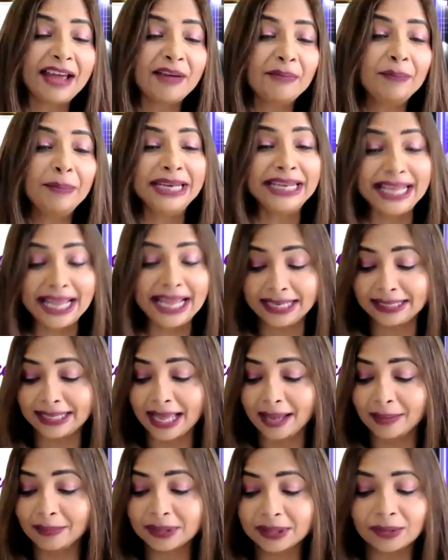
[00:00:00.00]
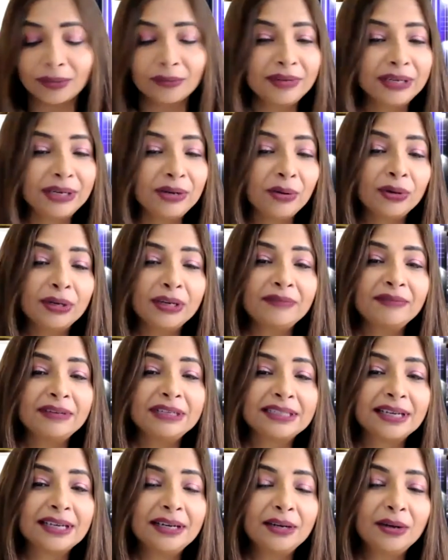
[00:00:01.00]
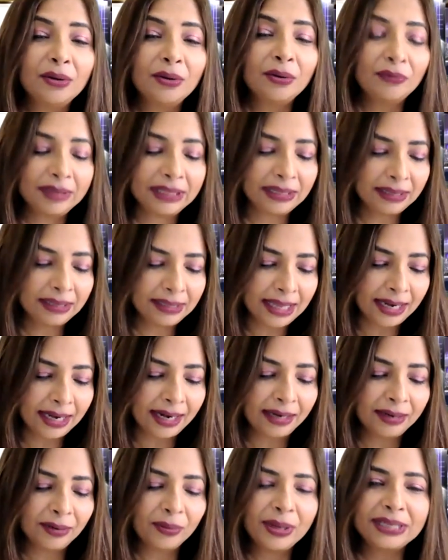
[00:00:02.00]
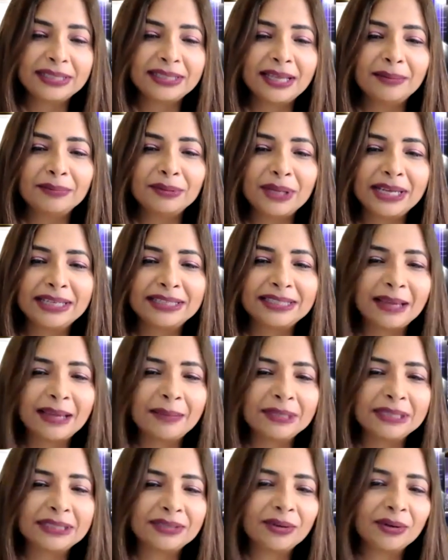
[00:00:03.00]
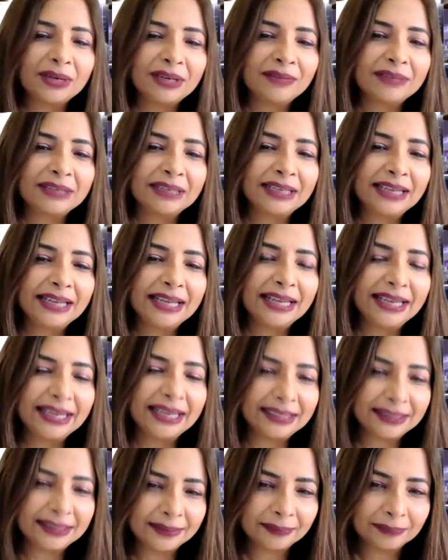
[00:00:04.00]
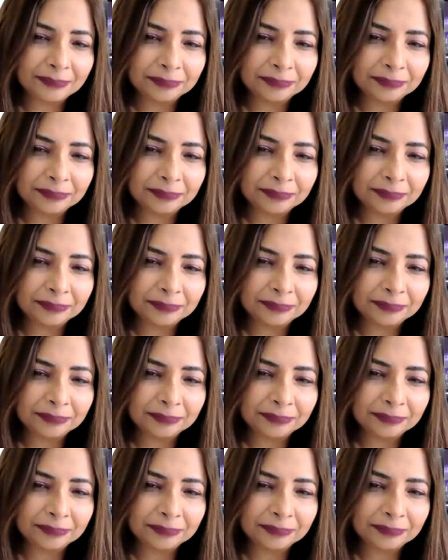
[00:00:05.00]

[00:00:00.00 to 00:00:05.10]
will have mini exams. So we don't even still know whether there are no exams or exam. It's not even clear yet.